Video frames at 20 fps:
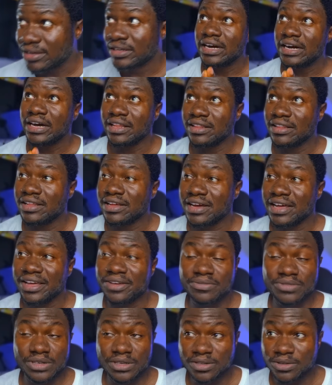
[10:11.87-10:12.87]
and
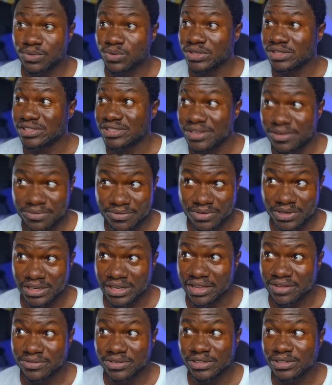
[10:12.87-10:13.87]
everything was different,
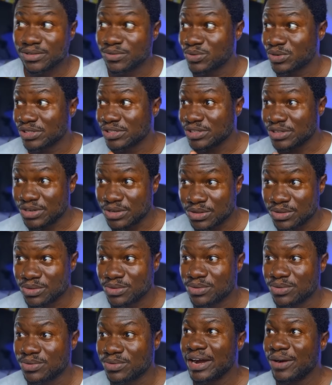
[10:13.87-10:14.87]
everything was new.